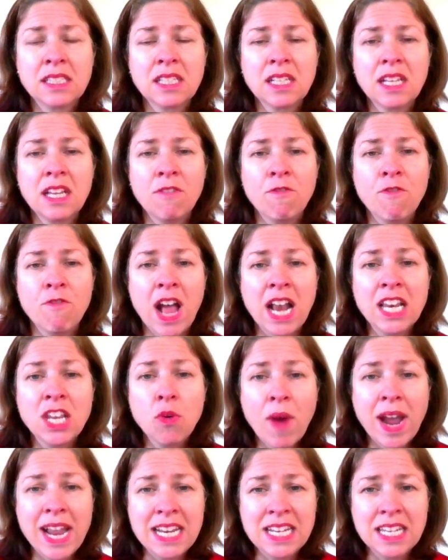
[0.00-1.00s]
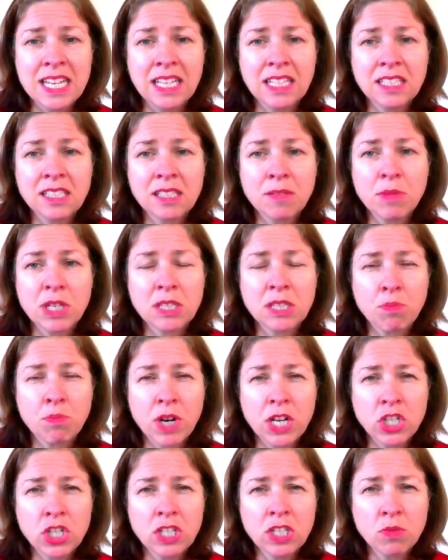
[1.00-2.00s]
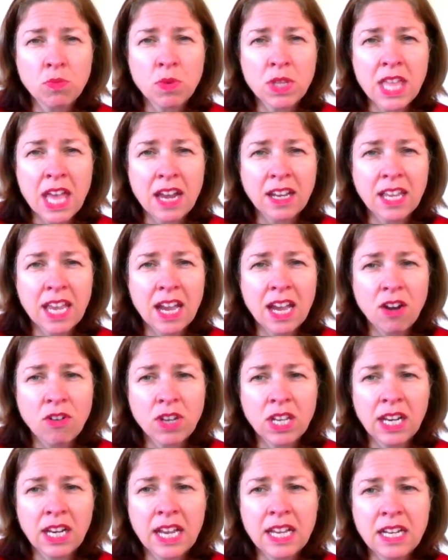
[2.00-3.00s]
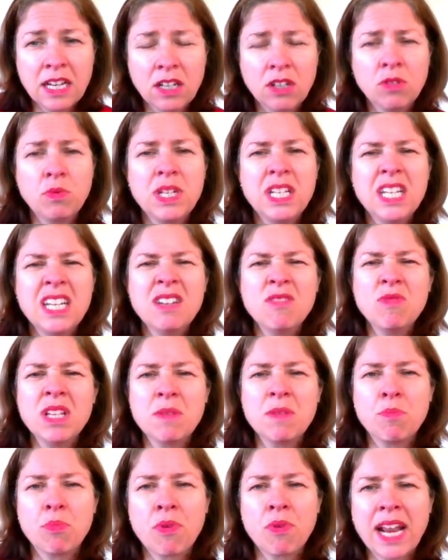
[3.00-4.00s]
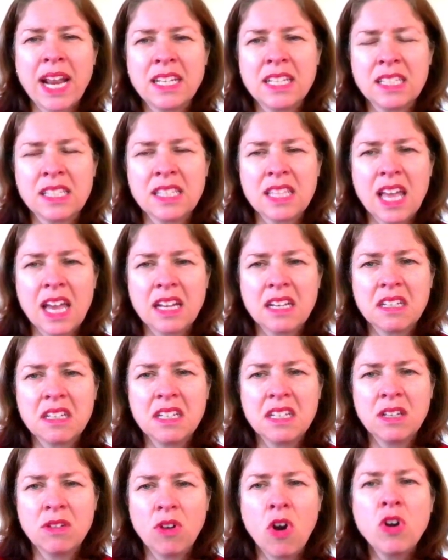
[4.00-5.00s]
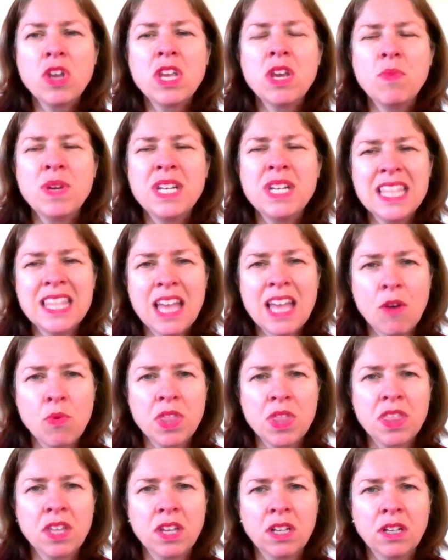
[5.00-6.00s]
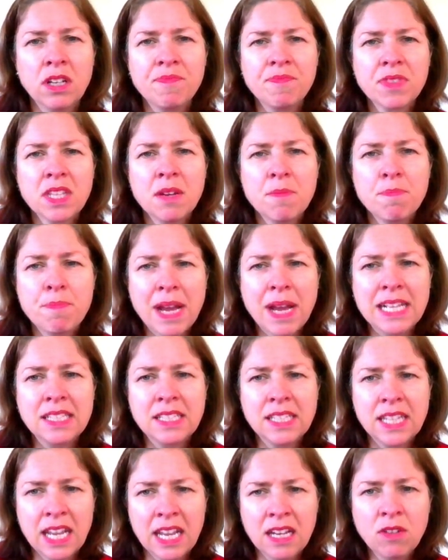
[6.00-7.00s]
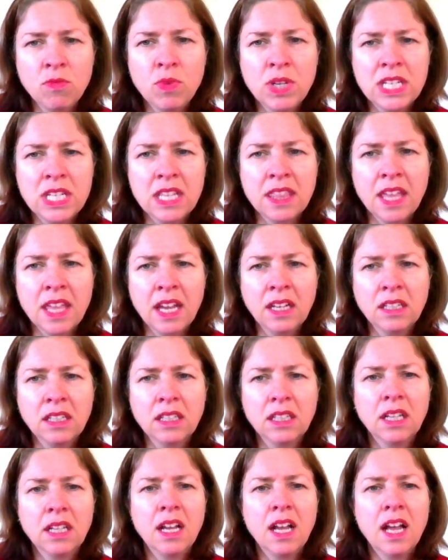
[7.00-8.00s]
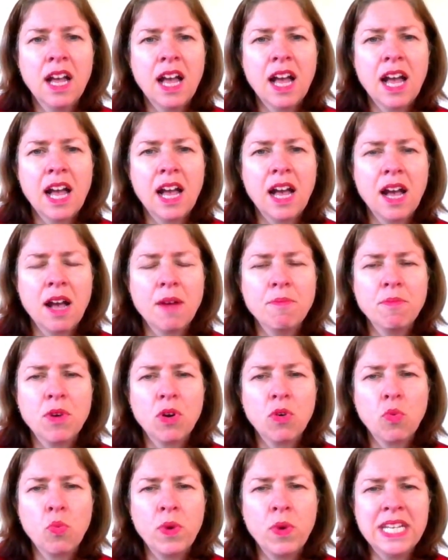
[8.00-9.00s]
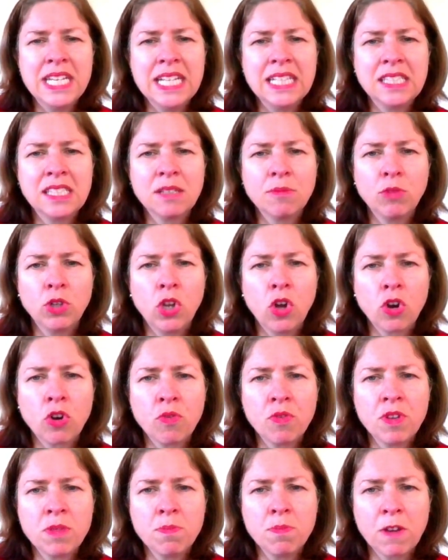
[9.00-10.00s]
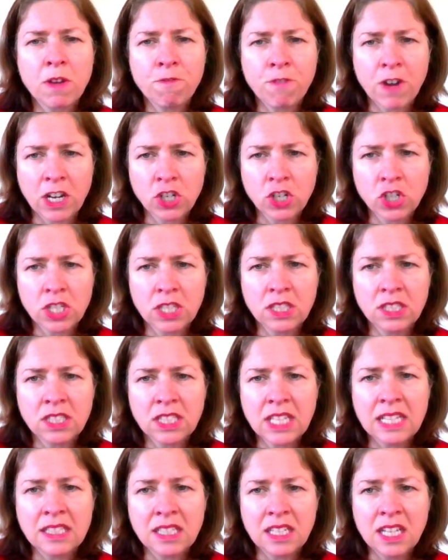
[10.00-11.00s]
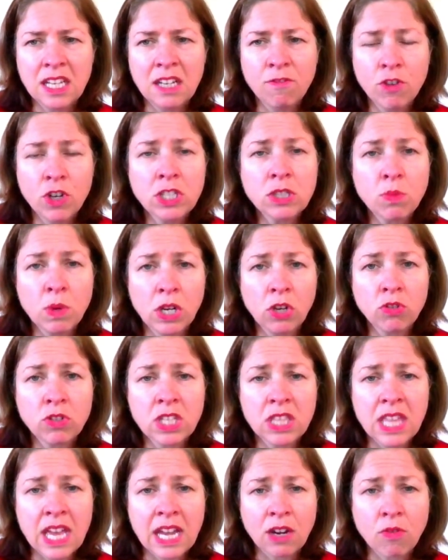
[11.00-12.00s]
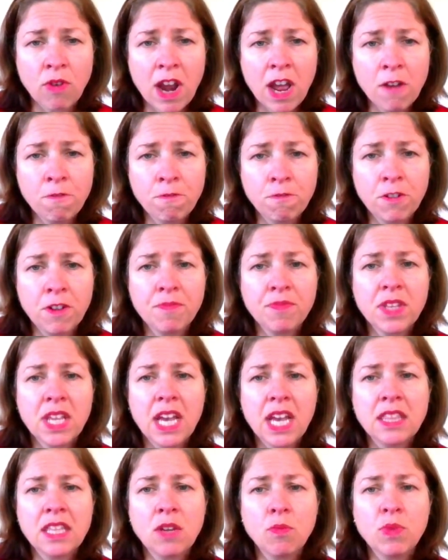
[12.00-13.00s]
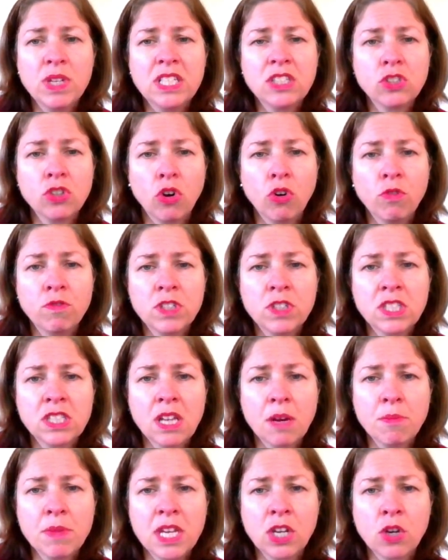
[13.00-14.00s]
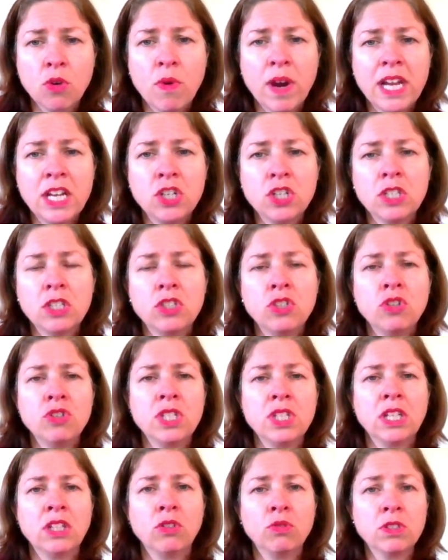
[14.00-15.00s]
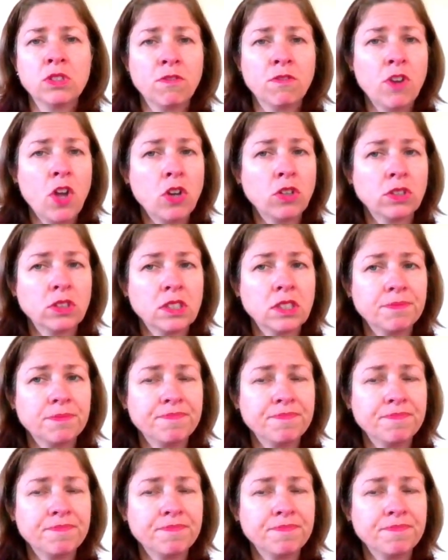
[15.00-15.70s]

evaluating some expressions without a calculator. Oh, we didn't really practice that. Oh yeah, we did that with the base 10, we did that. We did some logarithmic functions as an inverse. We looked at that graph. And then we solved some equations using laws of logs.